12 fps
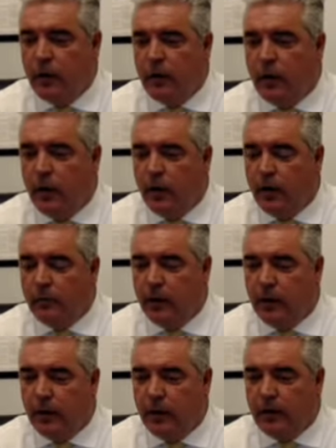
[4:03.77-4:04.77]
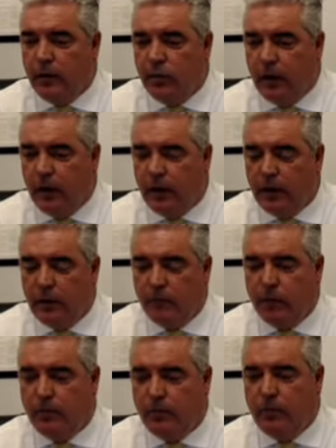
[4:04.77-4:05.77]
And they do pay
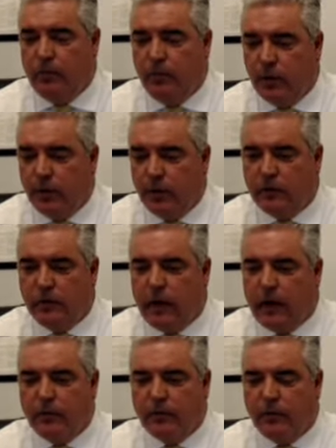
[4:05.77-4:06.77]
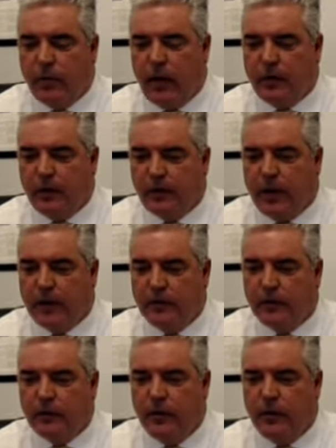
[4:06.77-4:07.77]
multiple millions of dollars in property
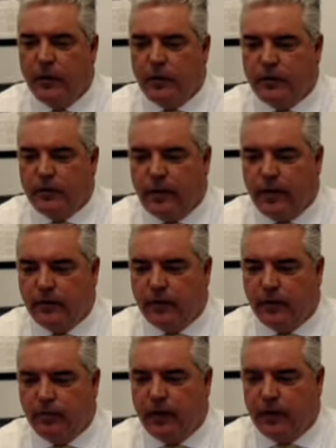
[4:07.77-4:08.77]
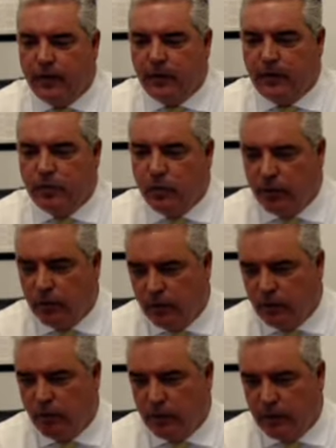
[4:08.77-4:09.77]
taxes. So that is something I think is really
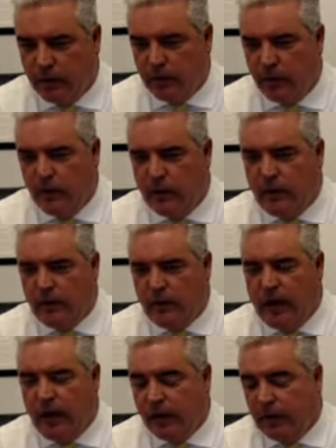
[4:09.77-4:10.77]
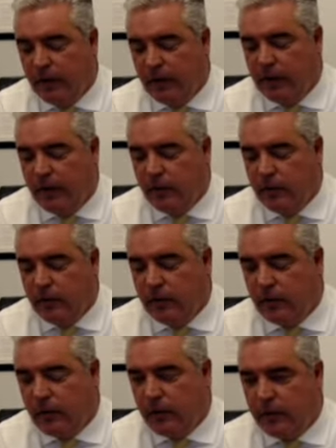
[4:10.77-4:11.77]
important to have on the table as
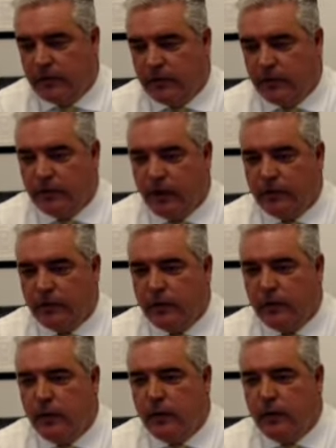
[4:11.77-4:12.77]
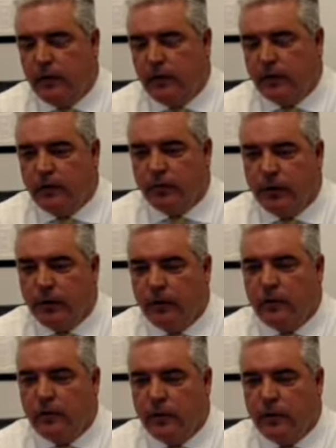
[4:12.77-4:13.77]
part of this discussion, because it's real.
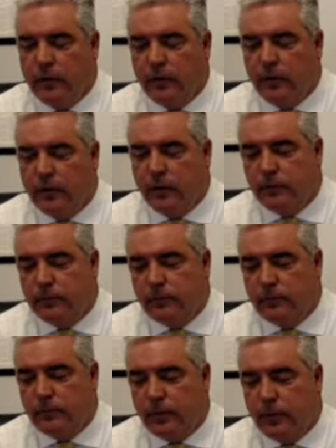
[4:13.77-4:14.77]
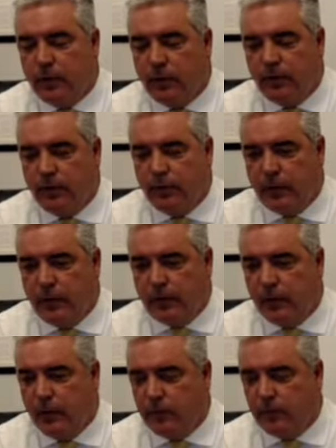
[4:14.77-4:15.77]
So I hope that's
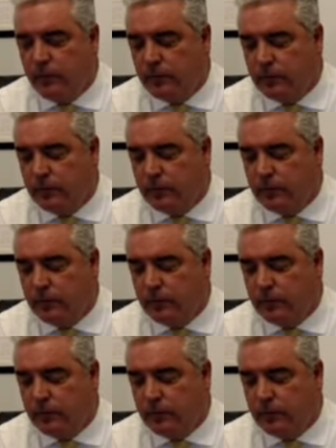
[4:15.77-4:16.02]
helpful.